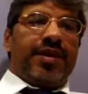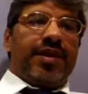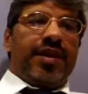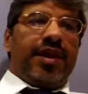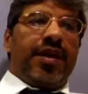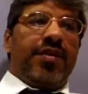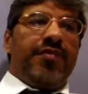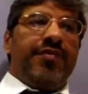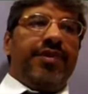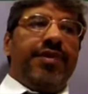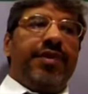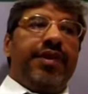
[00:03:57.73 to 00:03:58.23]

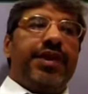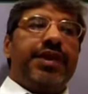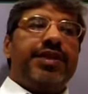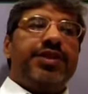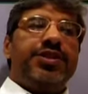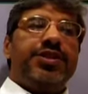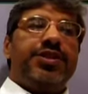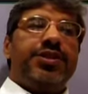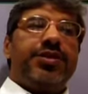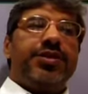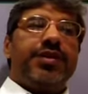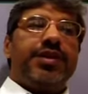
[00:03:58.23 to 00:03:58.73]
How we will
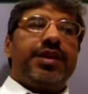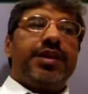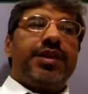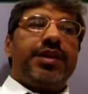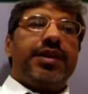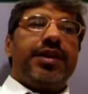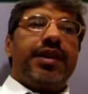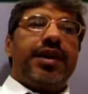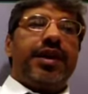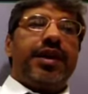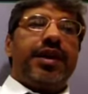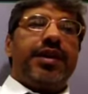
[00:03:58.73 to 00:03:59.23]
ensure that
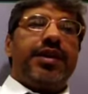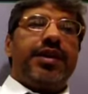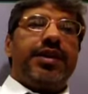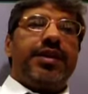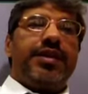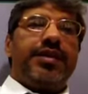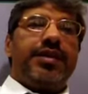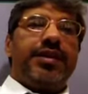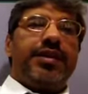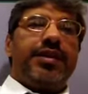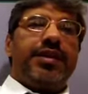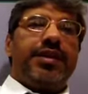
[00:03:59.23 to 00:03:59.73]
the
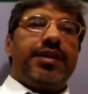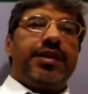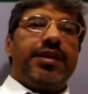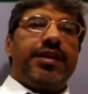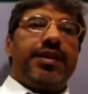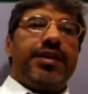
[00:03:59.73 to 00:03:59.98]
unattended